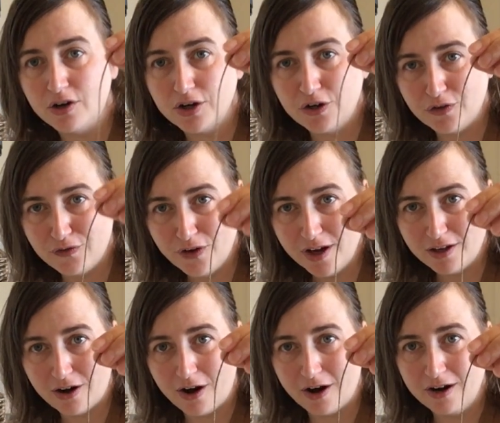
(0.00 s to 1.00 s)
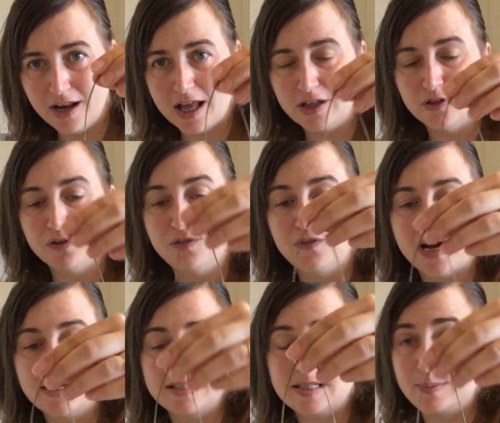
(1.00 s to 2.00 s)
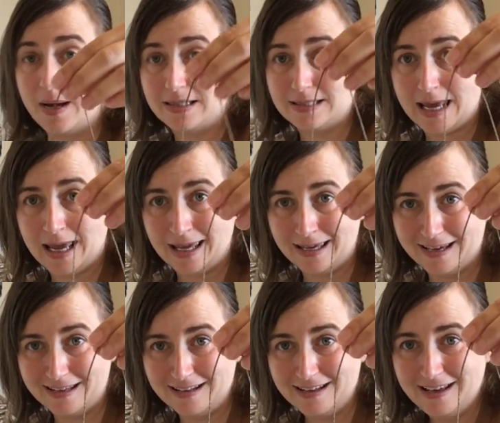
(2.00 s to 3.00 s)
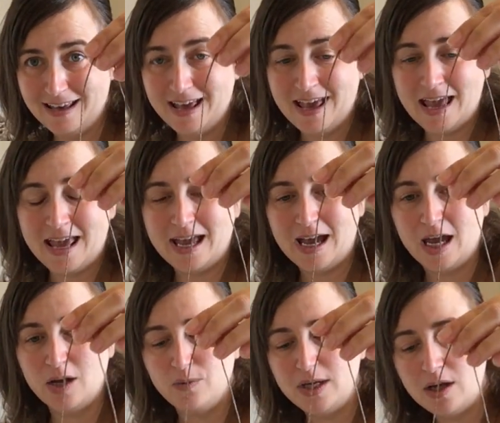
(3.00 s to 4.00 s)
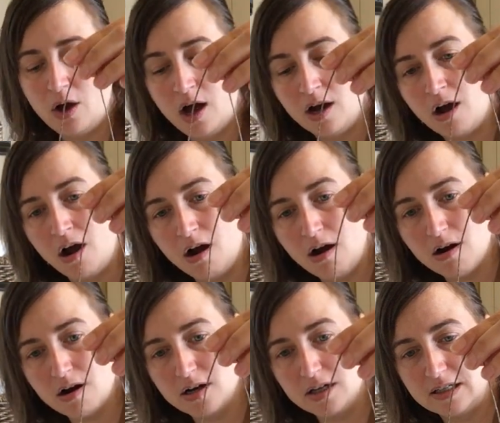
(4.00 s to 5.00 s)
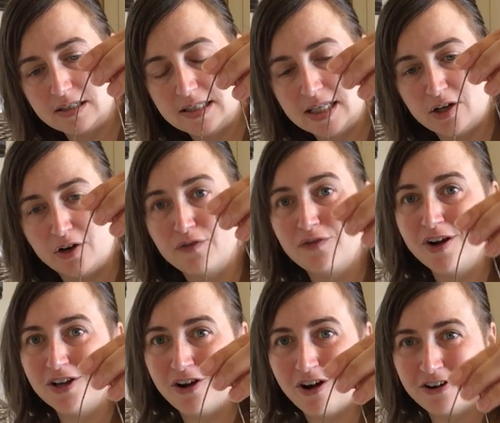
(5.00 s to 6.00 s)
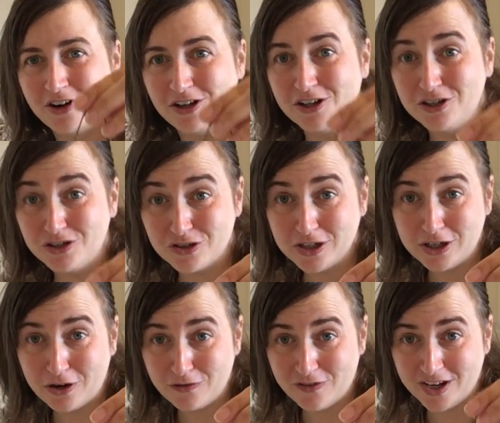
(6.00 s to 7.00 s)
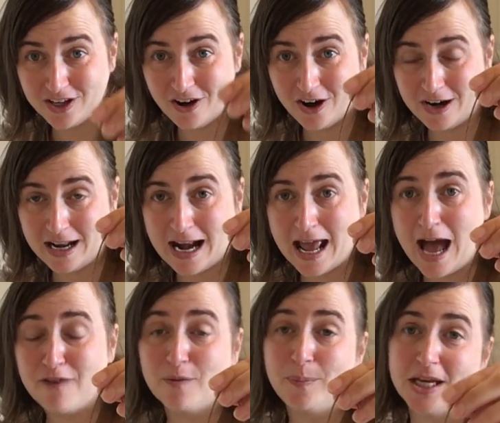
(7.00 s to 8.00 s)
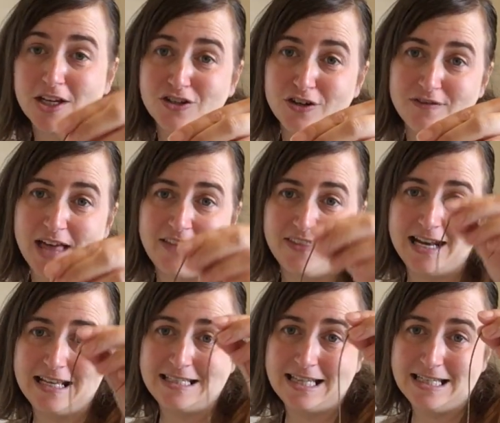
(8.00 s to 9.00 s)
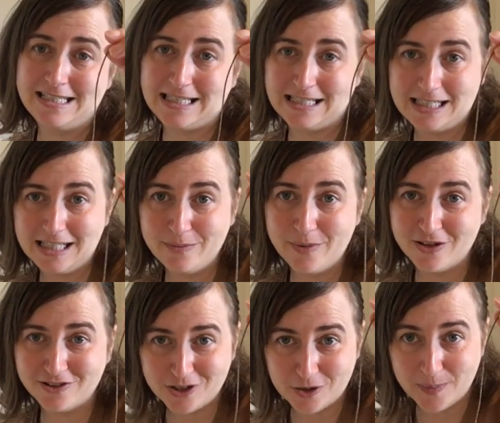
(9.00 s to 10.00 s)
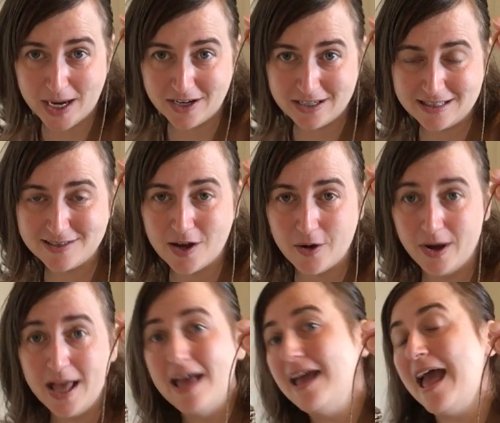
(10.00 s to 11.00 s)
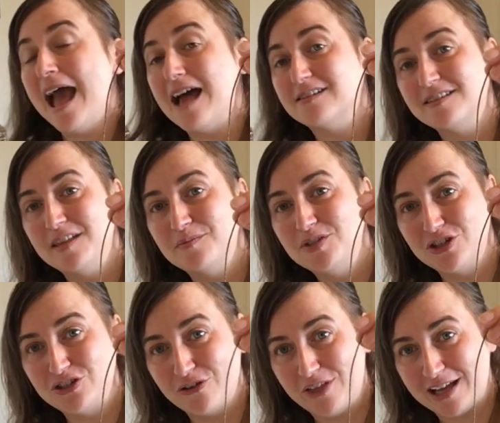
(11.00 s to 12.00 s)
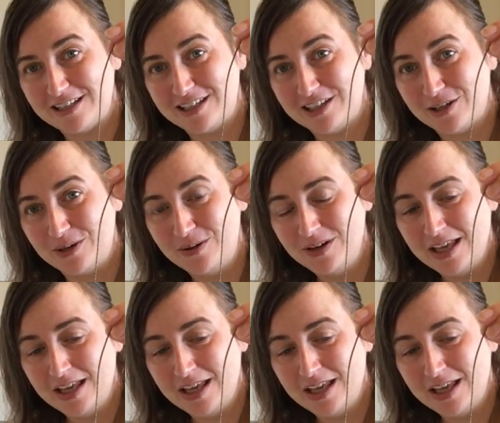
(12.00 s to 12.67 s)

or your front yard, and you'll find a spot to hang it. And we hung ours in our front yard on a little tree in our front yard. And I have a picture of that I sent in an email to your parents. So ask them to show that to you.